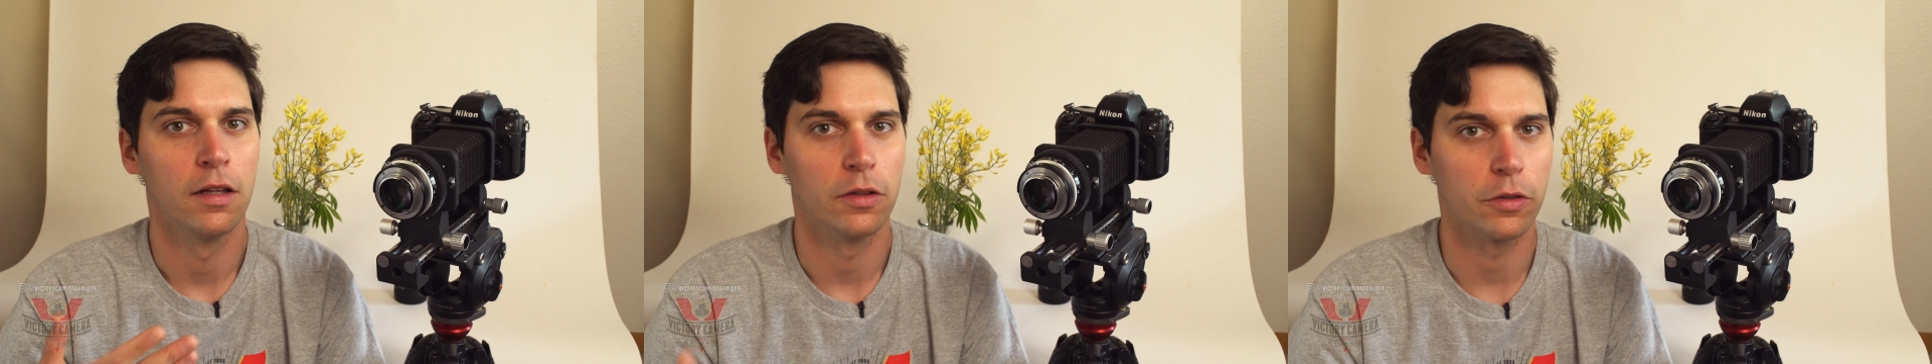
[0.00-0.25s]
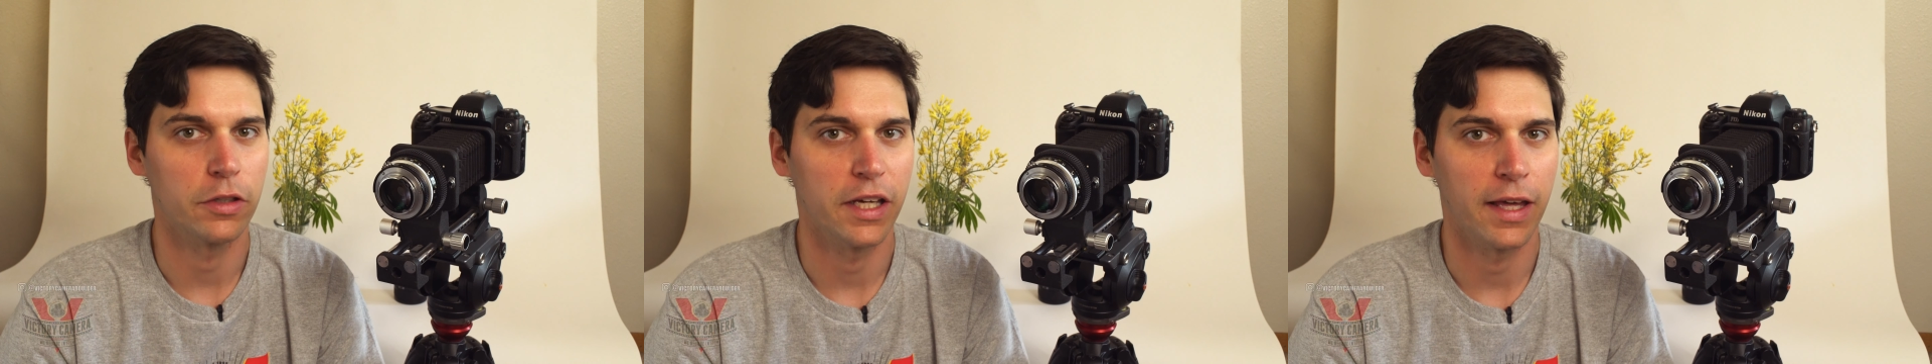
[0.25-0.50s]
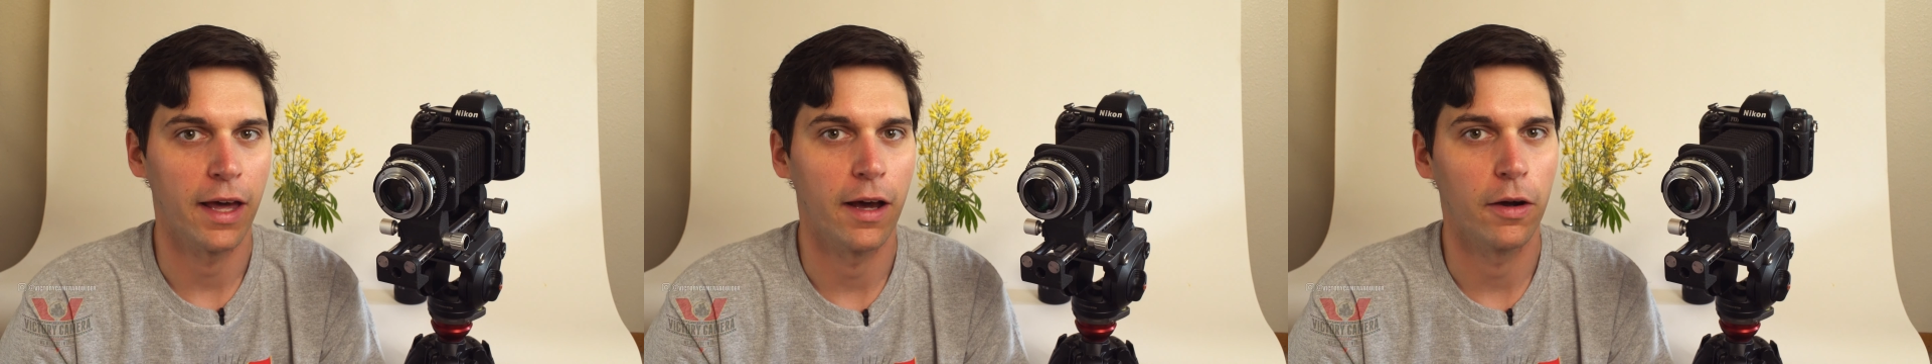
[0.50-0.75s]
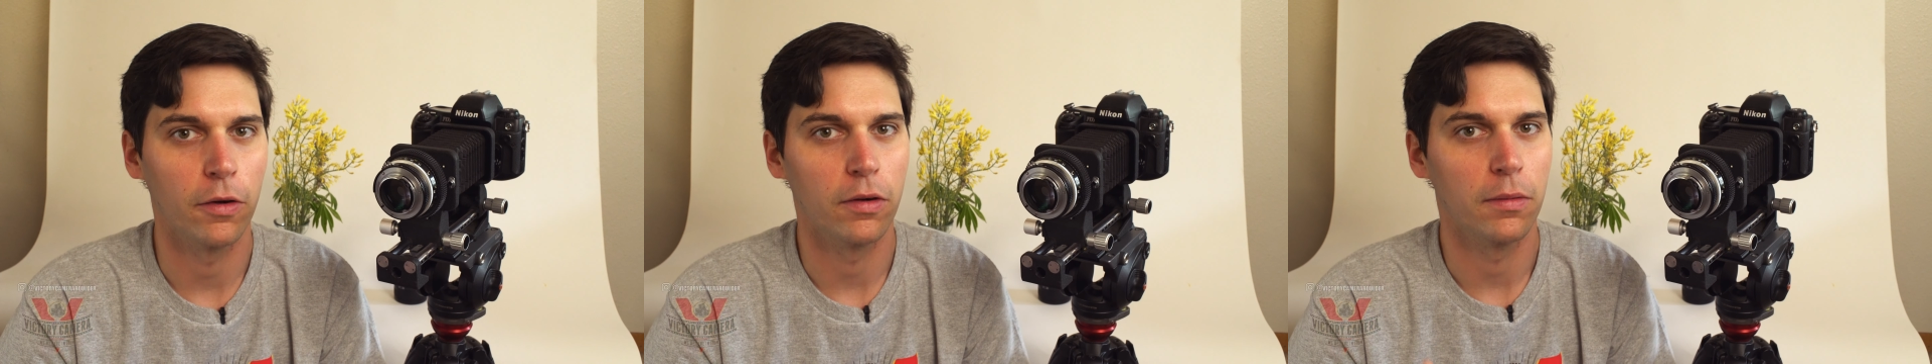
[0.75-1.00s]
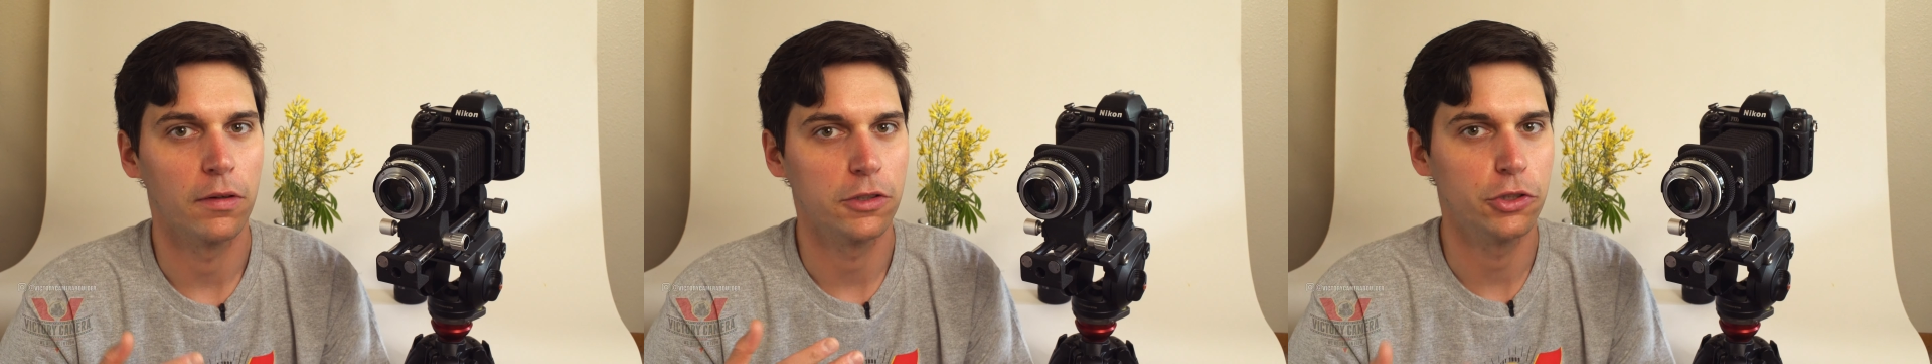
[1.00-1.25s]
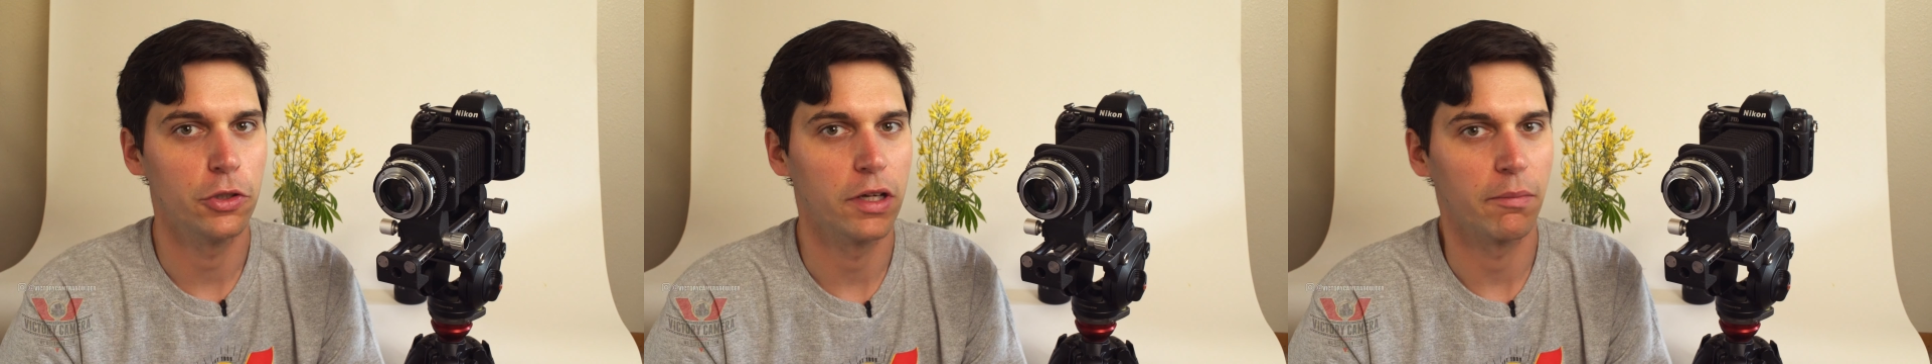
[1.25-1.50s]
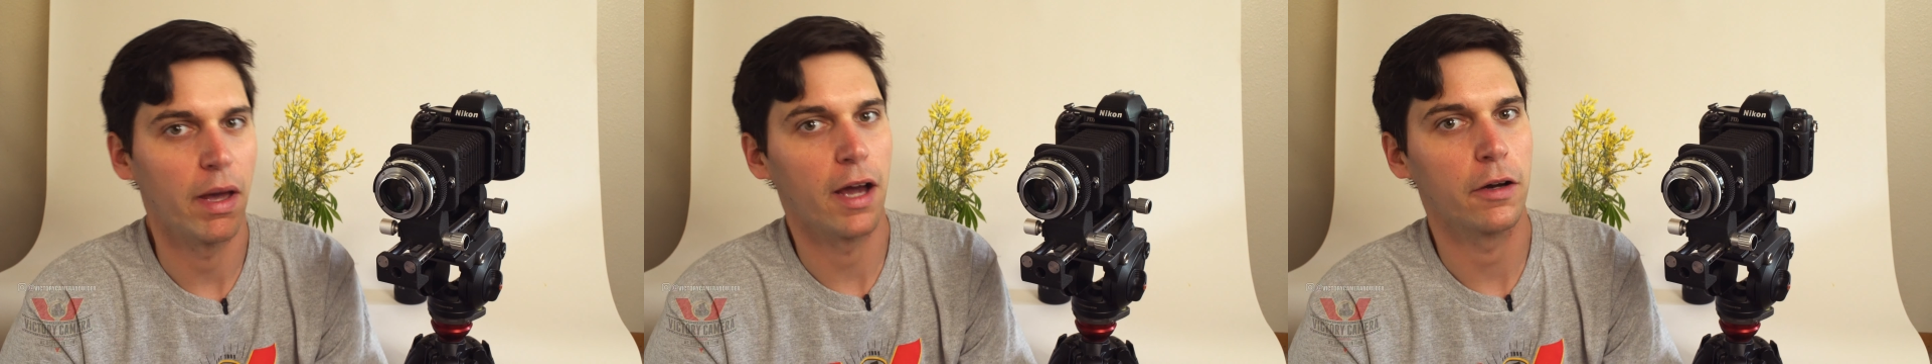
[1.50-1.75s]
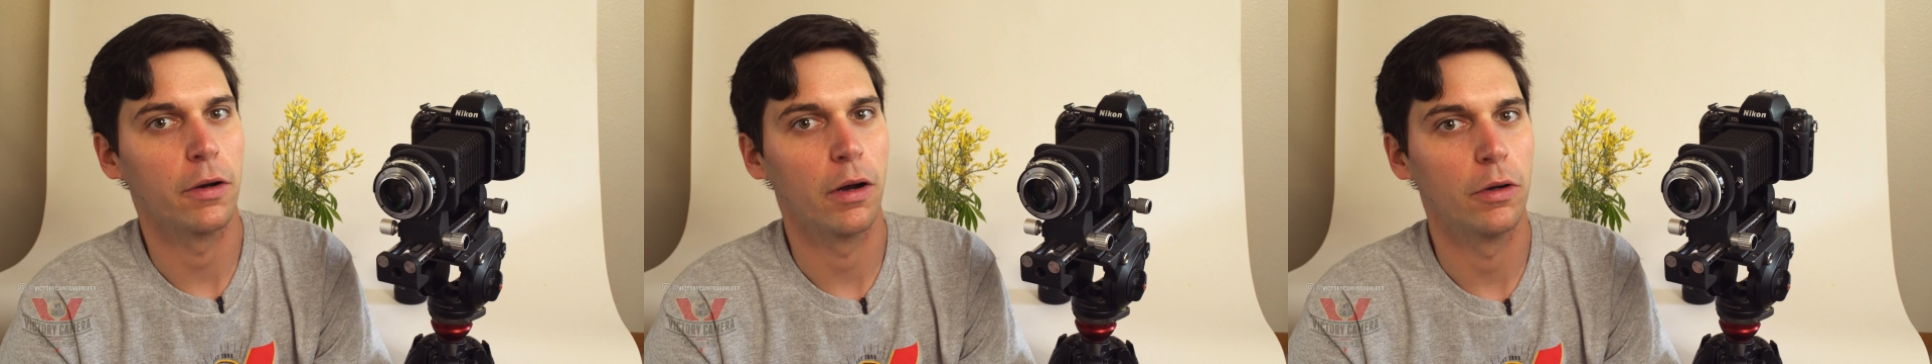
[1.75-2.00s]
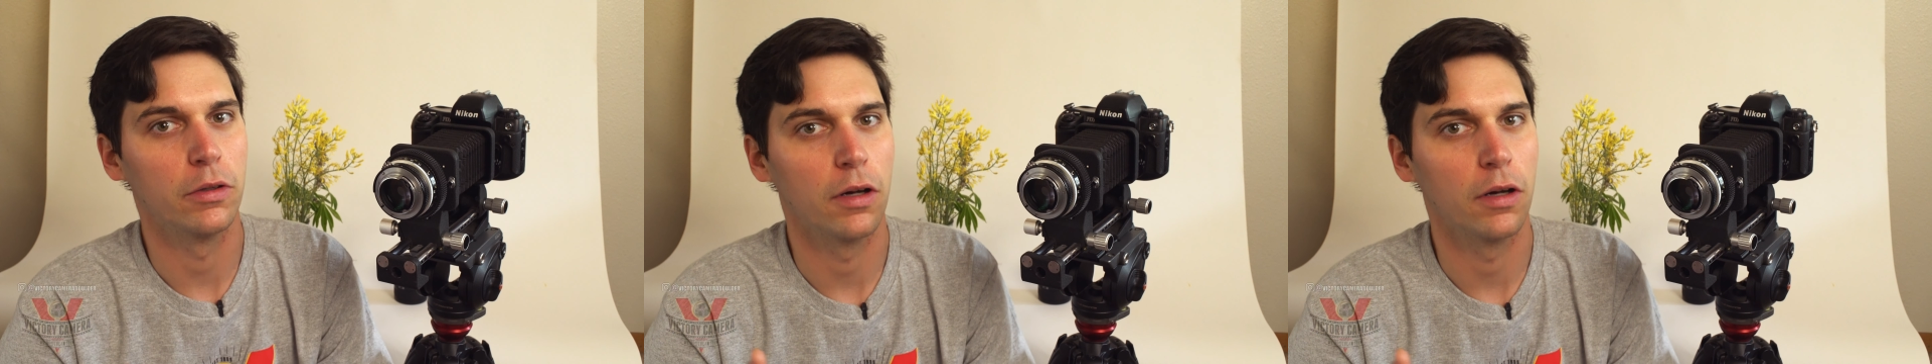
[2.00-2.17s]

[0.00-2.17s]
learning how shooting macro